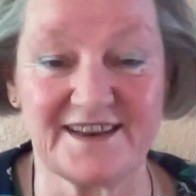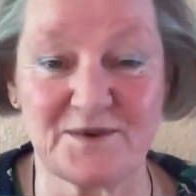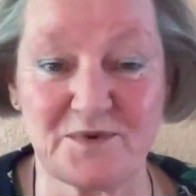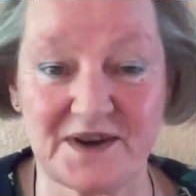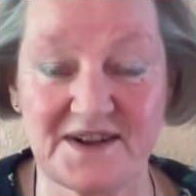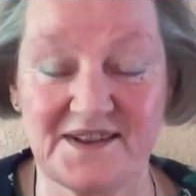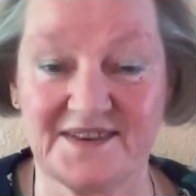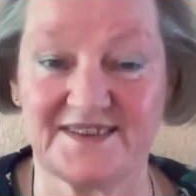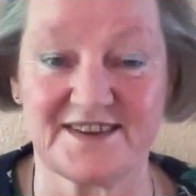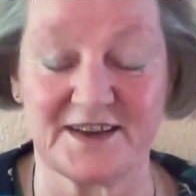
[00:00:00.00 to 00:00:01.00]
they
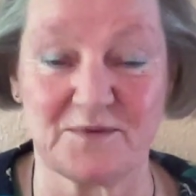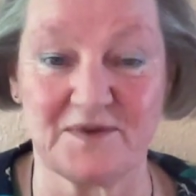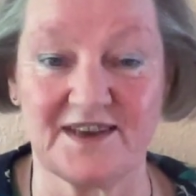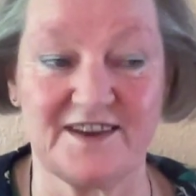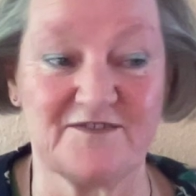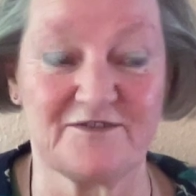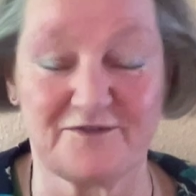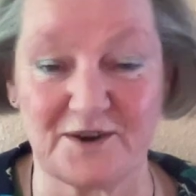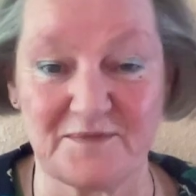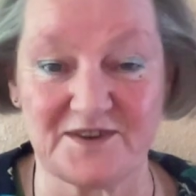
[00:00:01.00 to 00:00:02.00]
will take me
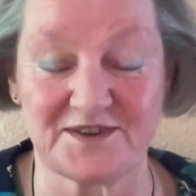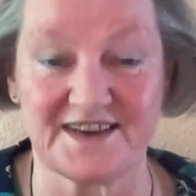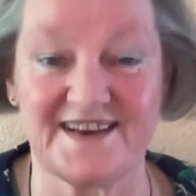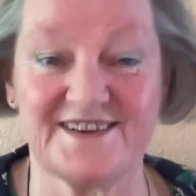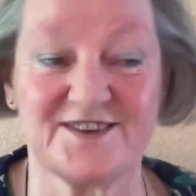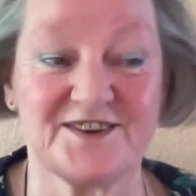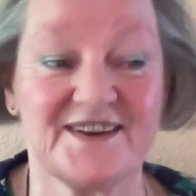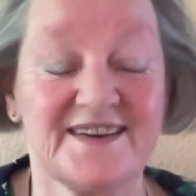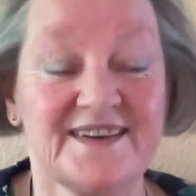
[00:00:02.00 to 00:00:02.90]
from the stage.